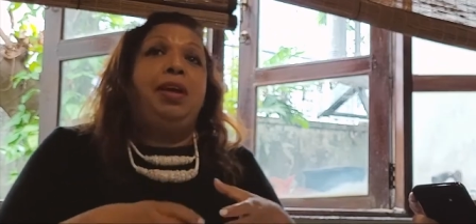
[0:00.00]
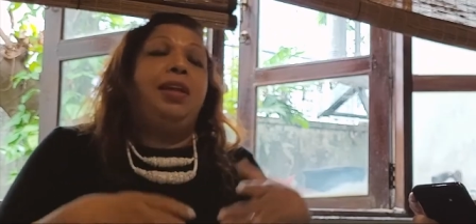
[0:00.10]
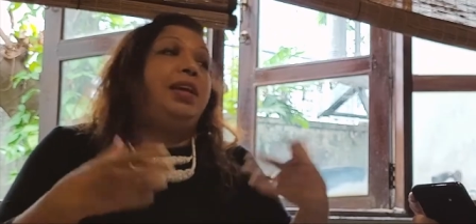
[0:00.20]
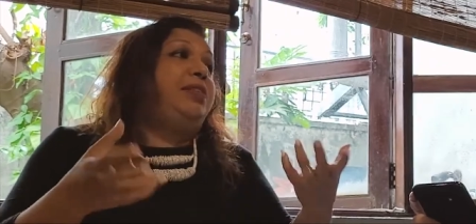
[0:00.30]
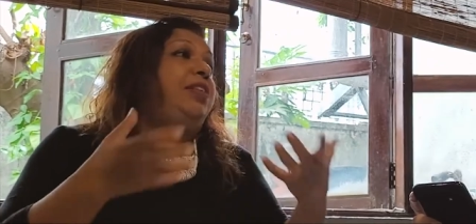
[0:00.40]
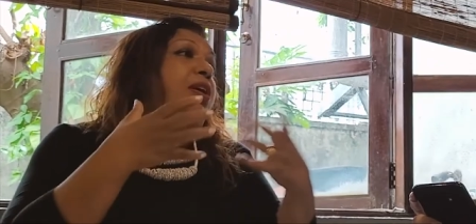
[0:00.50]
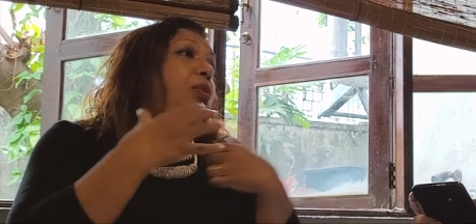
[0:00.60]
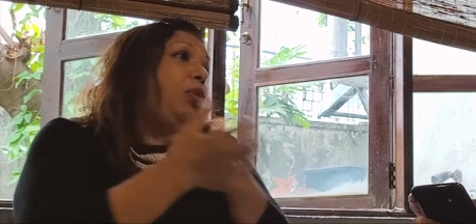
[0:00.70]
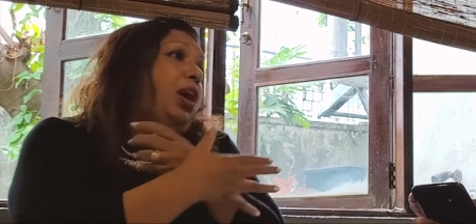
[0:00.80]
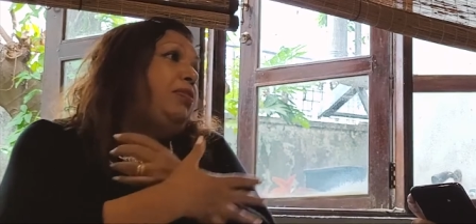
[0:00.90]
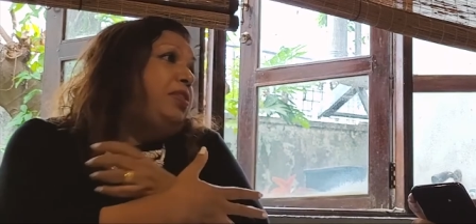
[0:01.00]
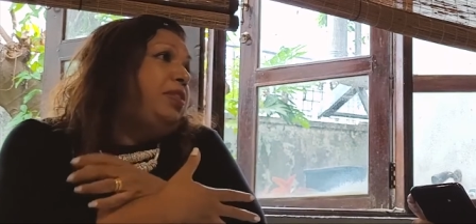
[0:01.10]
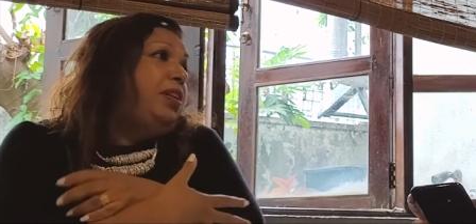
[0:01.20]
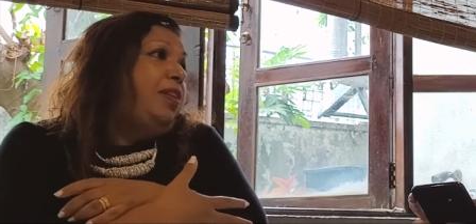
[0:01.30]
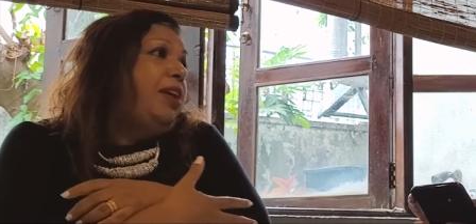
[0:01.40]
And I'll say, oh, I was
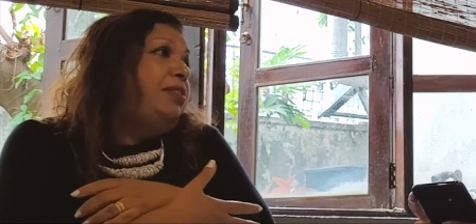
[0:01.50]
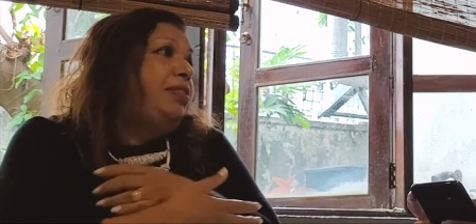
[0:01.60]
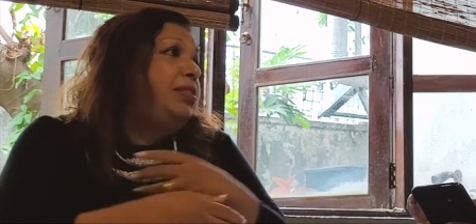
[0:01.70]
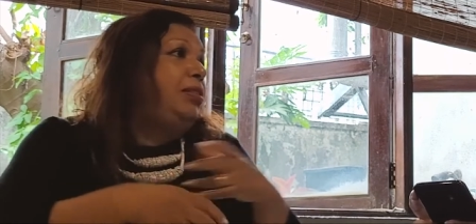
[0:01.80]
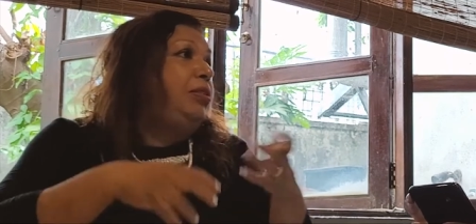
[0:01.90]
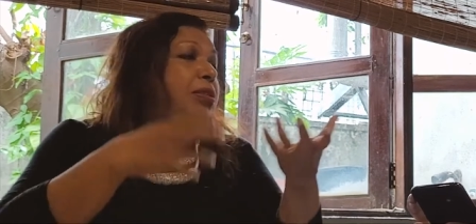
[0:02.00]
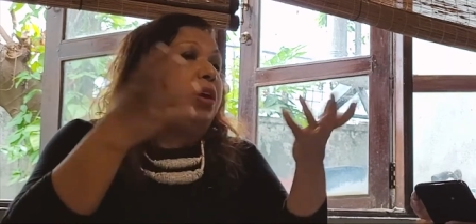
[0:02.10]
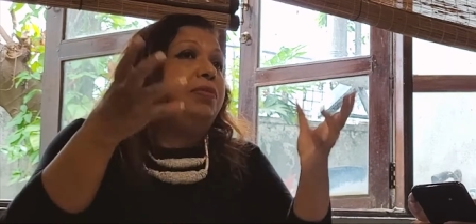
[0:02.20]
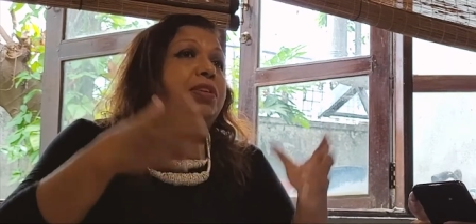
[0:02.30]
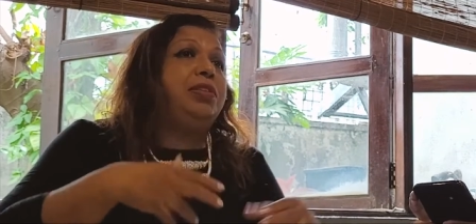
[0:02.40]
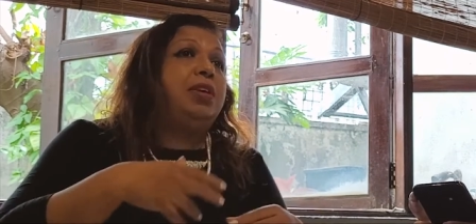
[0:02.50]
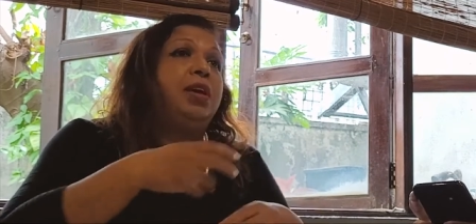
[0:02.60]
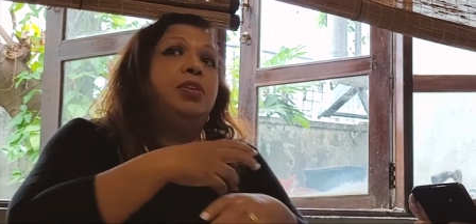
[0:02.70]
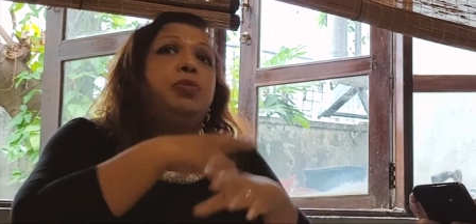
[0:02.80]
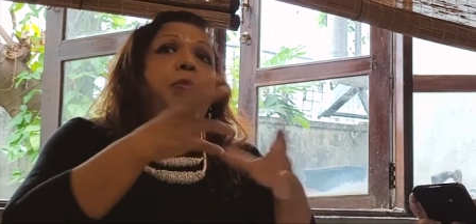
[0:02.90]
harassed, uh, you know, I was
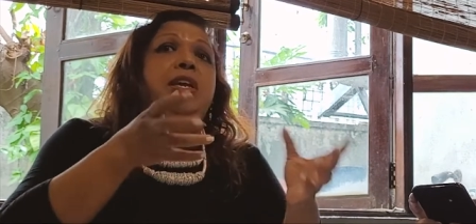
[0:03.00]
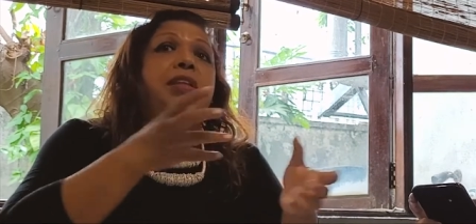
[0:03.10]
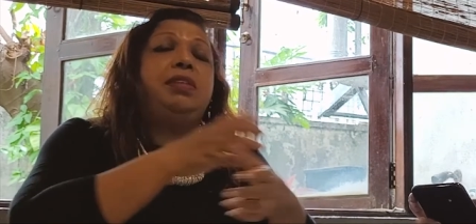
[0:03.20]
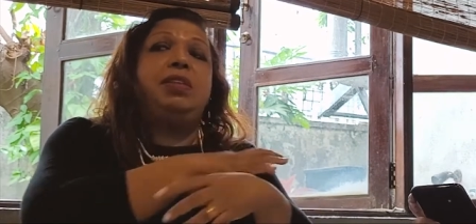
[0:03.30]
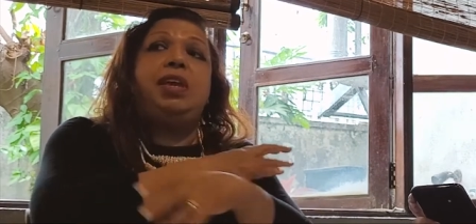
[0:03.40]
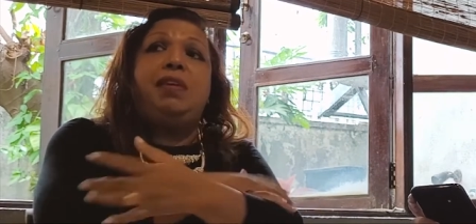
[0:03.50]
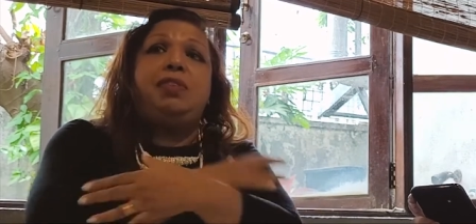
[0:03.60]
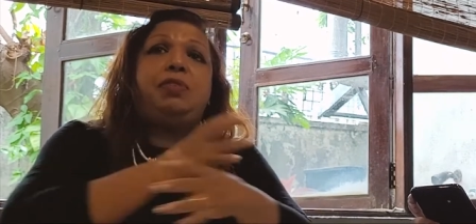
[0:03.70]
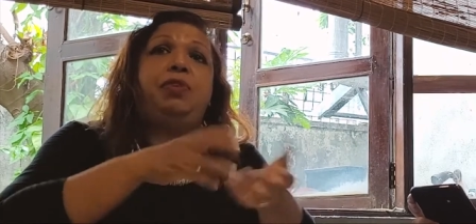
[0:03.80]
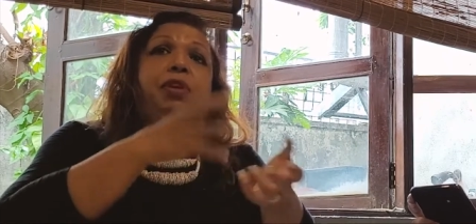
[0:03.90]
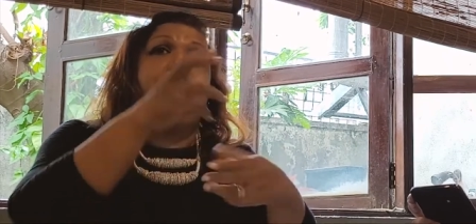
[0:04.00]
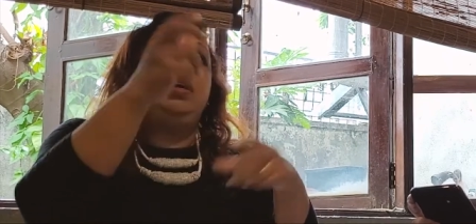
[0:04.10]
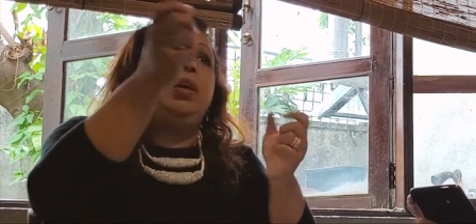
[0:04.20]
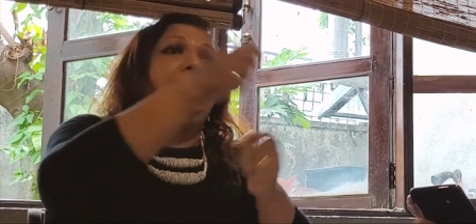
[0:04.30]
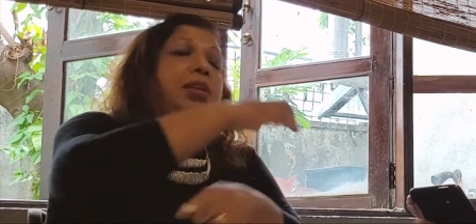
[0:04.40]
swimming in the sea, I was a foreigner,
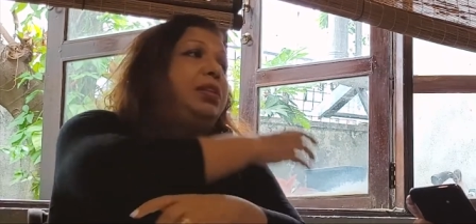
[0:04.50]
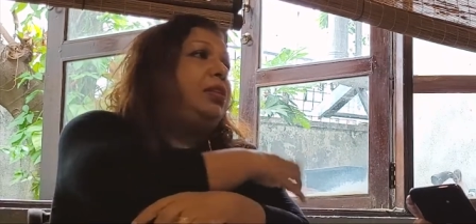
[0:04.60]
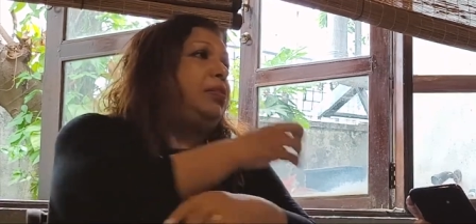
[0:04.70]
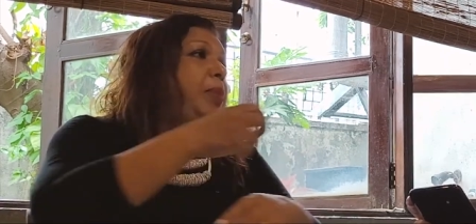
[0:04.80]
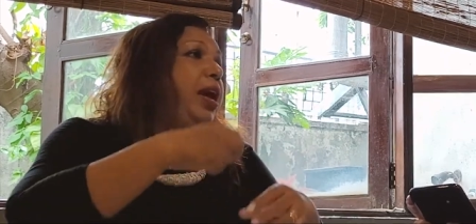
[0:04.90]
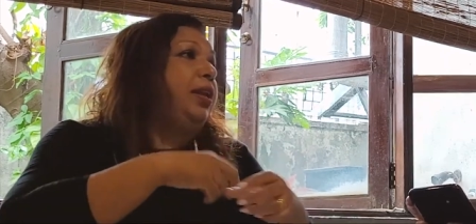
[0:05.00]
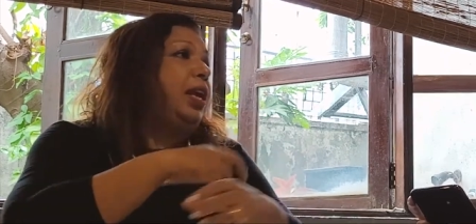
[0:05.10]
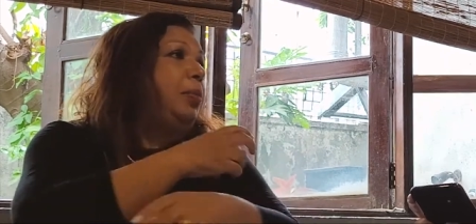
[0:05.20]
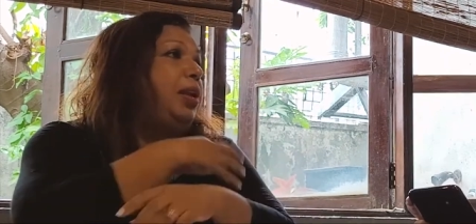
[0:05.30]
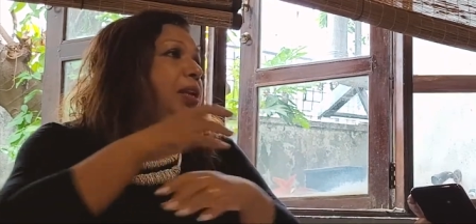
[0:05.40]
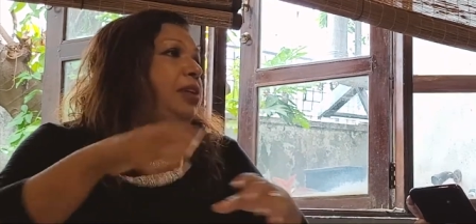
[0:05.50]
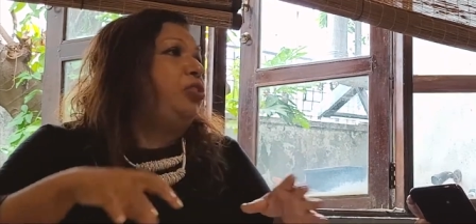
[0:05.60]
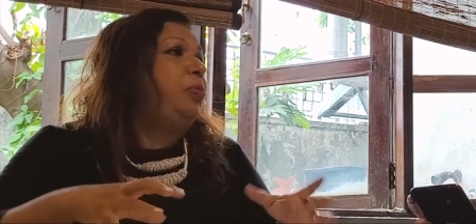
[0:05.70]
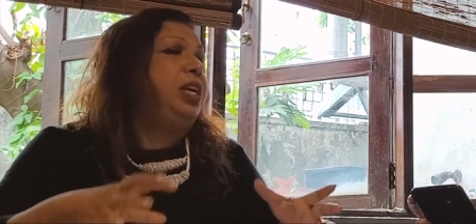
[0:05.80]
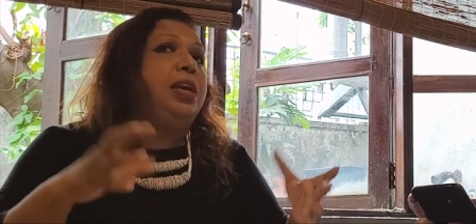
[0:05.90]
and then this man came and
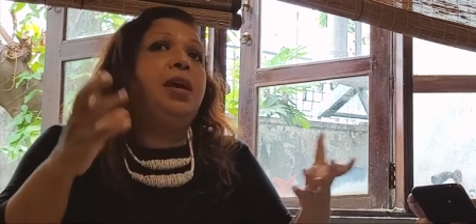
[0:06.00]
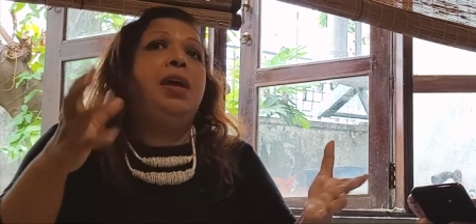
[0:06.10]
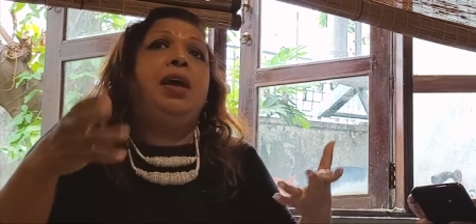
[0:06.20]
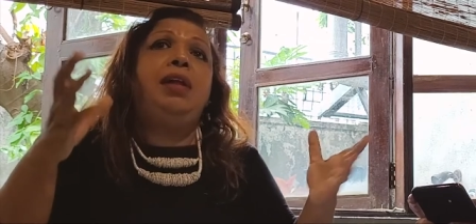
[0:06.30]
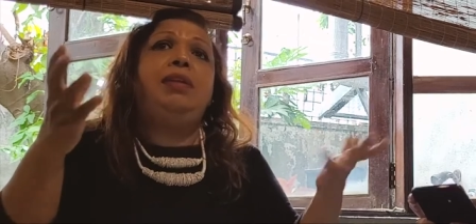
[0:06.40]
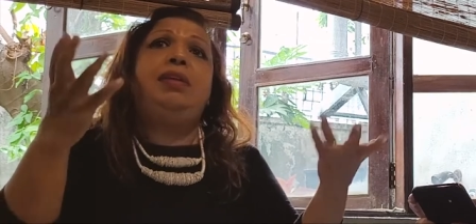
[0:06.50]
touched me. And,